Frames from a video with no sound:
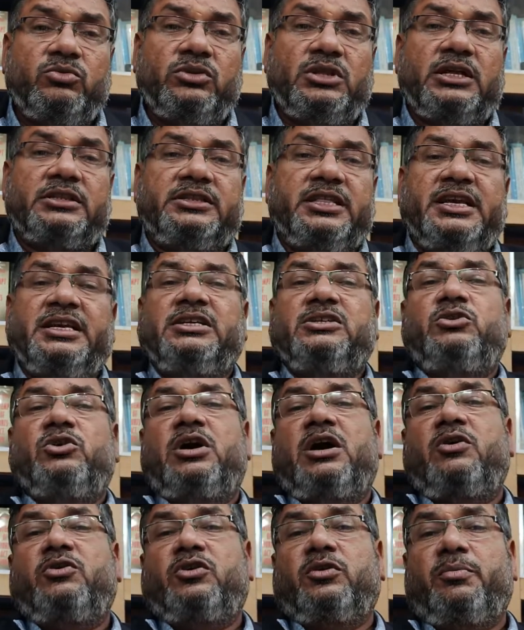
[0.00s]
The thing you
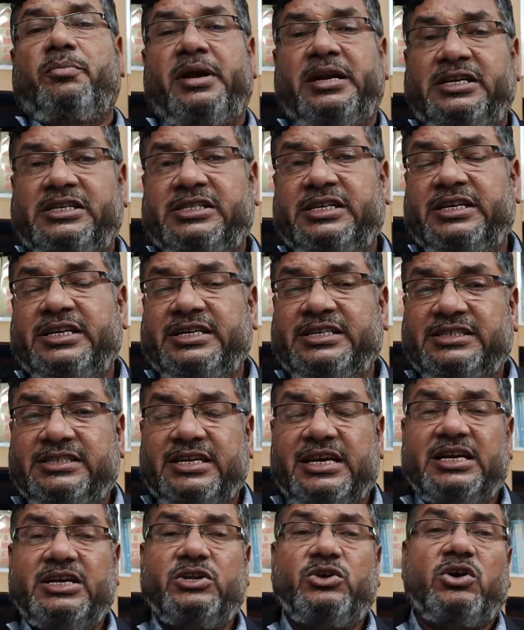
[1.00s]
have to mention is
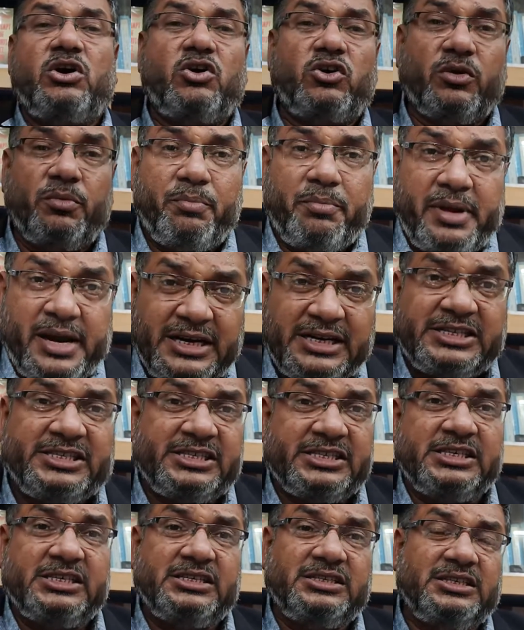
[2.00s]
that you have to
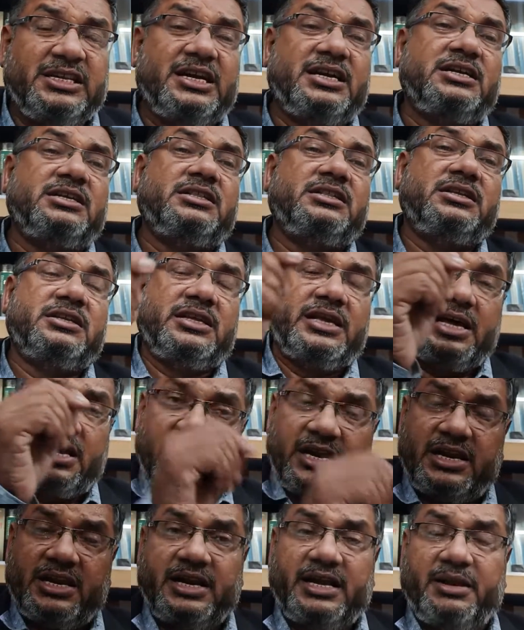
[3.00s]
mention that the
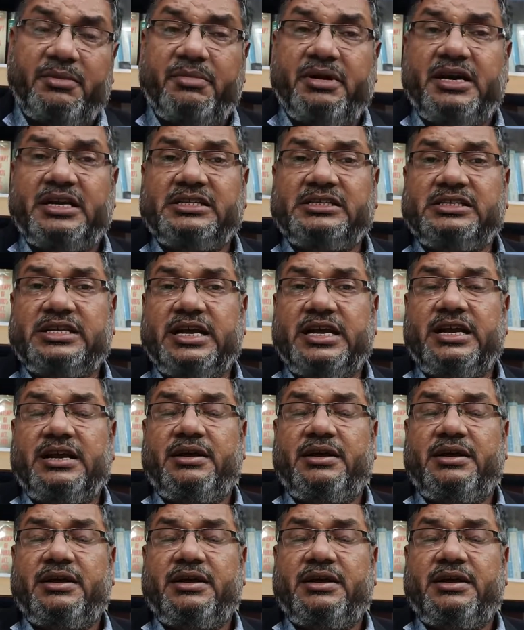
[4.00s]
earlier agreement is done,